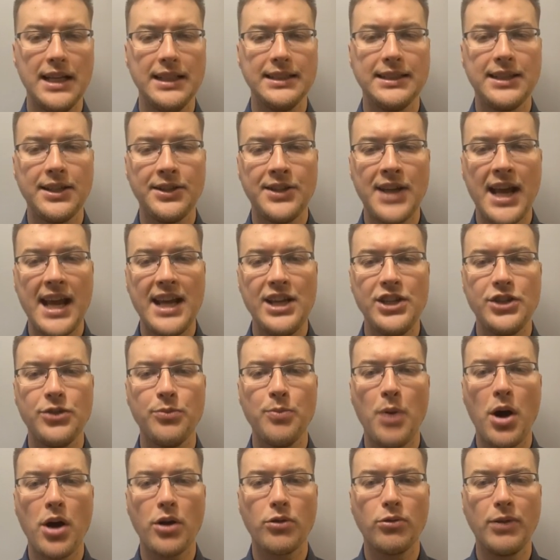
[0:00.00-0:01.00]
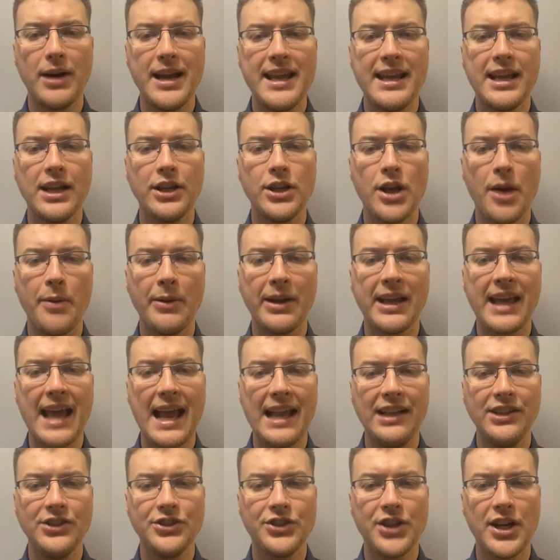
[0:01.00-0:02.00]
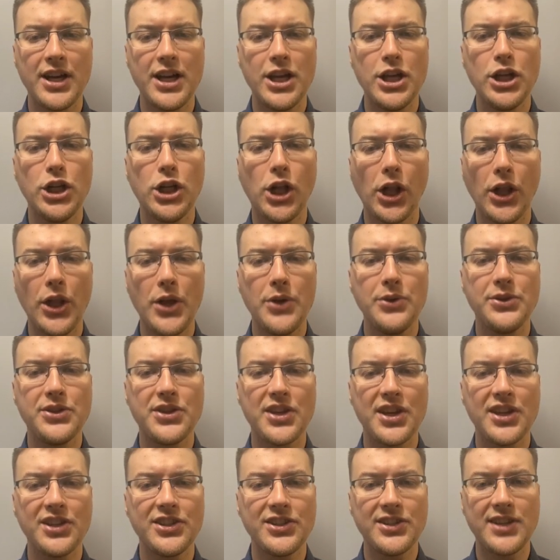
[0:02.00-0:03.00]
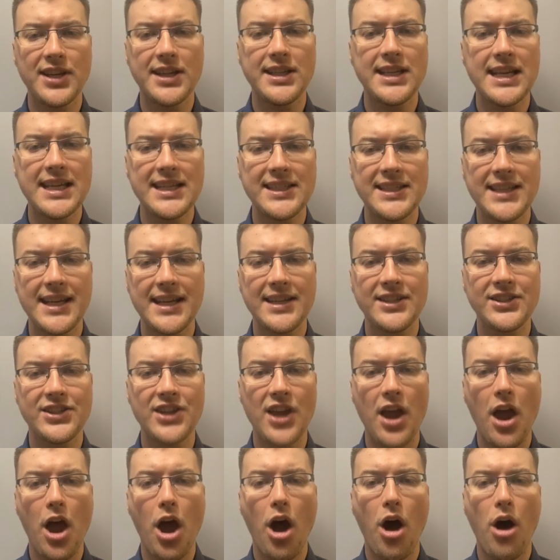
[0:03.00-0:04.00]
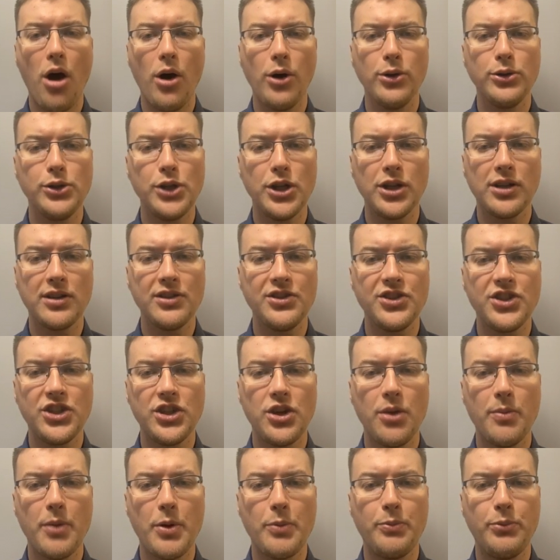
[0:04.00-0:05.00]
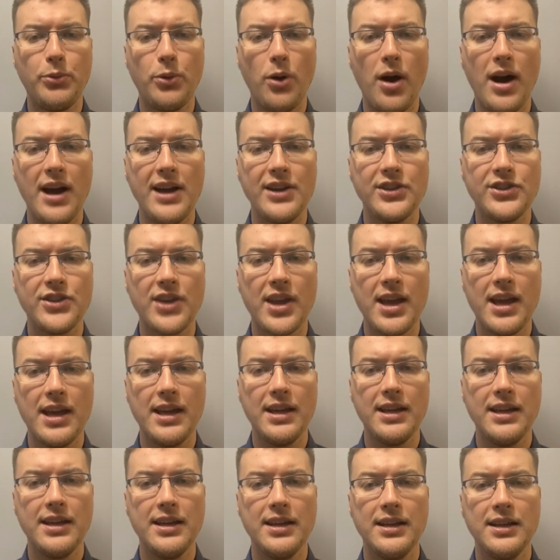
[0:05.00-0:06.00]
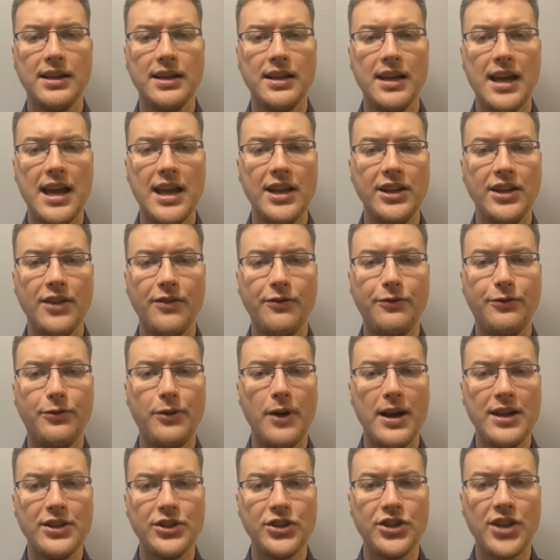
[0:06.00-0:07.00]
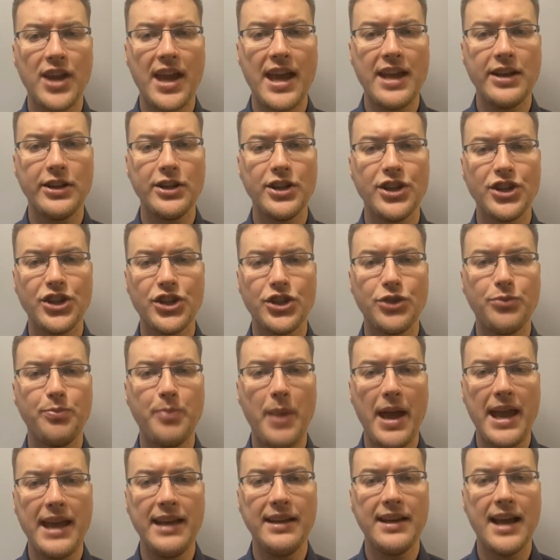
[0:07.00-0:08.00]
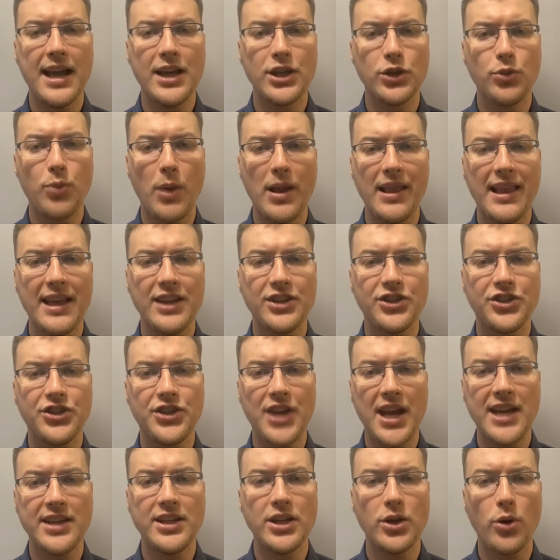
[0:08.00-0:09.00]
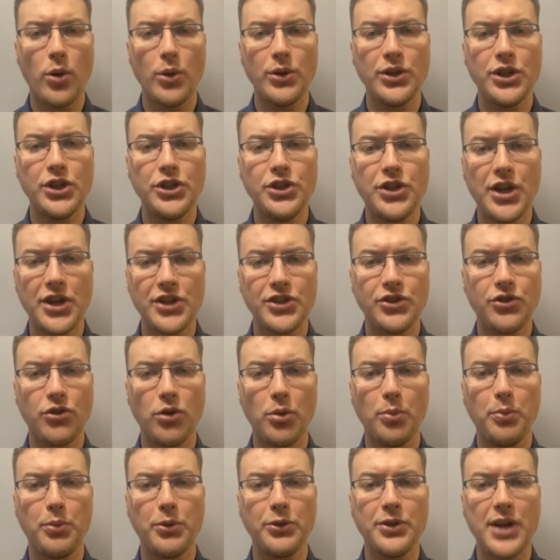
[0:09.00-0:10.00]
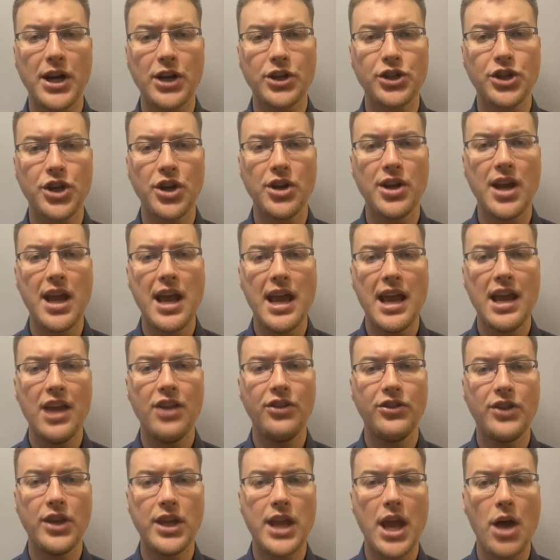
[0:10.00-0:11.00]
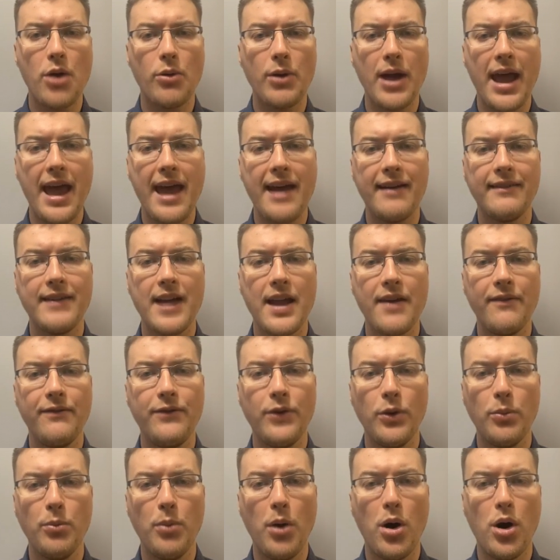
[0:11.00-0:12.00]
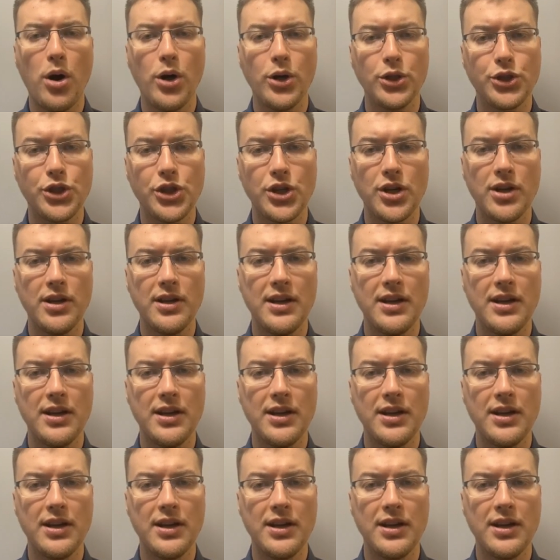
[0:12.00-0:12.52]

Today's macroeconomic calendar includes statistics on consumer price in France and Spain, as well as data on industrial production in the euro area for March.